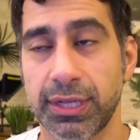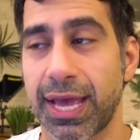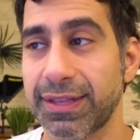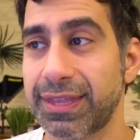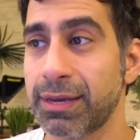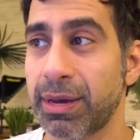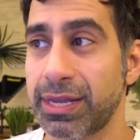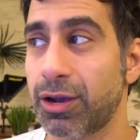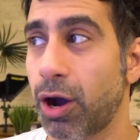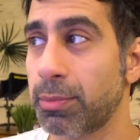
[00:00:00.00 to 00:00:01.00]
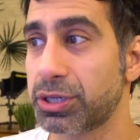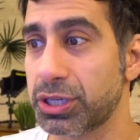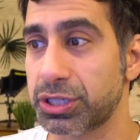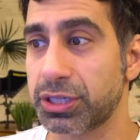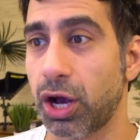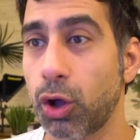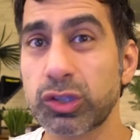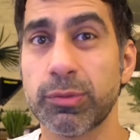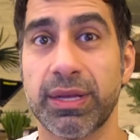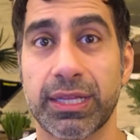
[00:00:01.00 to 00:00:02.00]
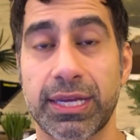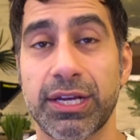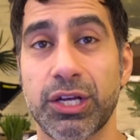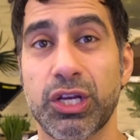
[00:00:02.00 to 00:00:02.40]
And the thing about e-commerce is ultimately